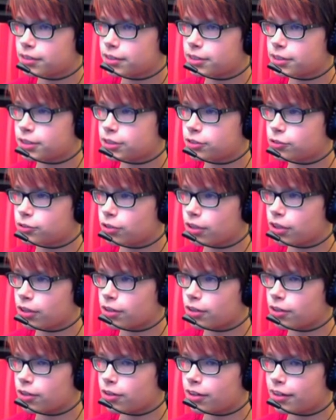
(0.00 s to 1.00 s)
String
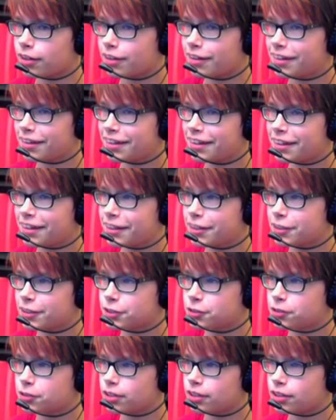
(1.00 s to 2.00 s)
Why? theory.
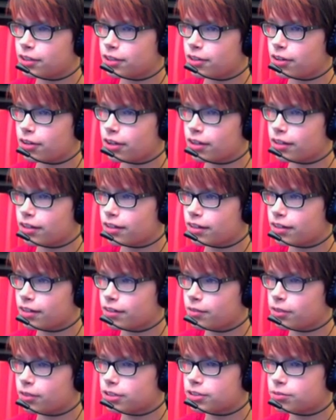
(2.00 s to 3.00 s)
String theory.
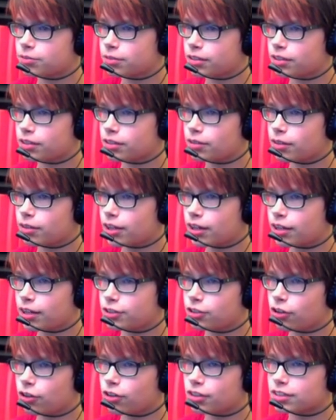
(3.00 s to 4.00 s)
What's what? What kind
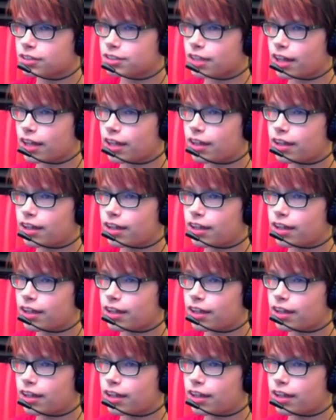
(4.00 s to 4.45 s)
of what did I that?